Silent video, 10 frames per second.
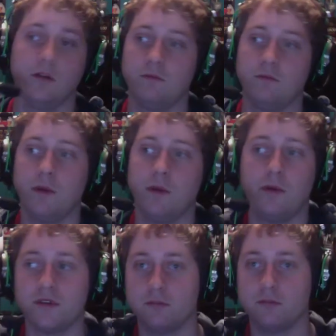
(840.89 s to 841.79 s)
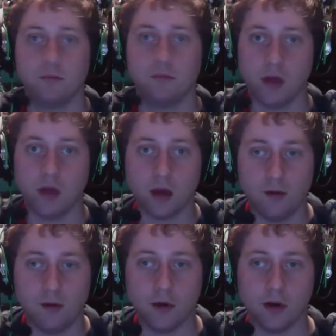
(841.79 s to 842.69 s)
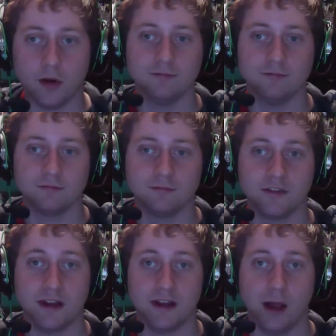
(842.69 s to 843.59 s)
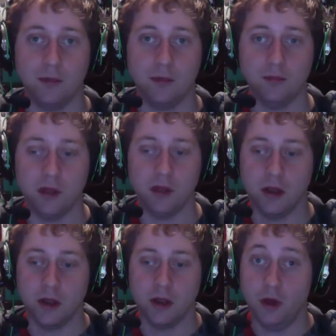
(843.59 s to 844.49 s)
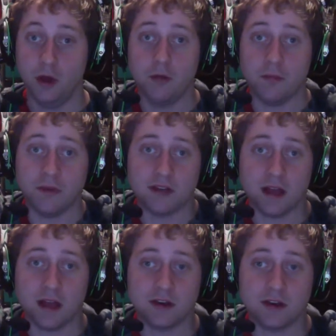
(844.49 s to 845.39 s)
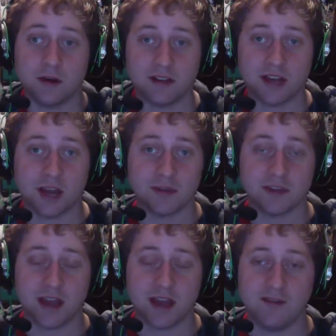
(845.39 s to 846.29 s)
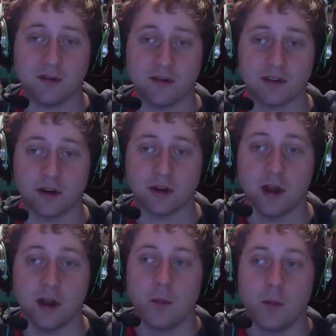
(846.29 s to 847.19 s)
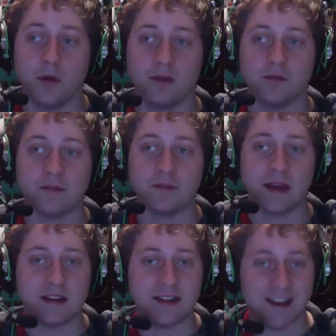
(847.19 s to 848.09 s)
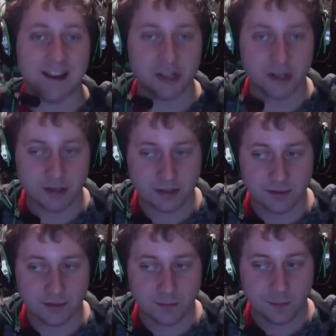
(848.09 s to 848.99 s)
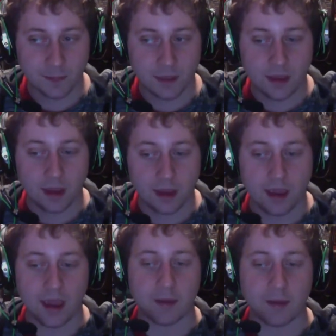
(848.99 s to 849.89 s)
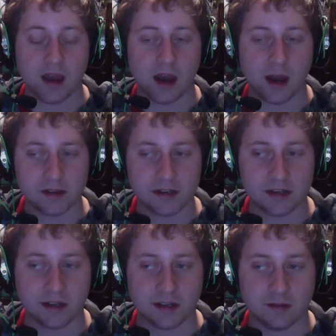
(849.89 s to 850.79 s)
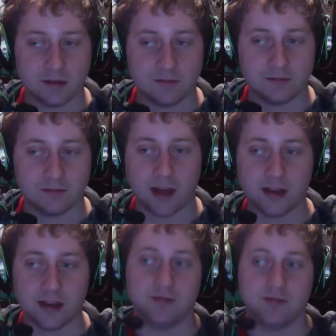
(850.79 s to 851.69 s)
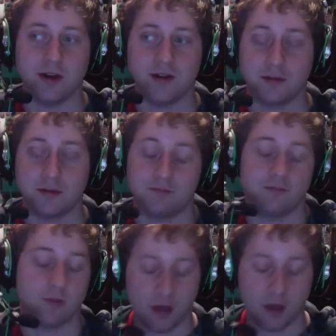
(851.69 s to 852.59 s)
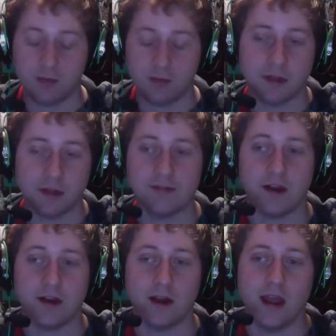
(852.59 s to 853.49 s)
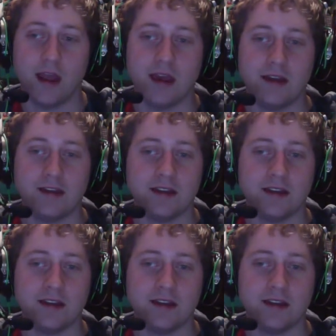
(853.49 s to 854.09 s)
My opponent said, okay, go for it. Did it help him? No, because odds are I'm going to tie up his cannon for his turn. But it was my intentions and my honesty that he's like, okay, that's fair, and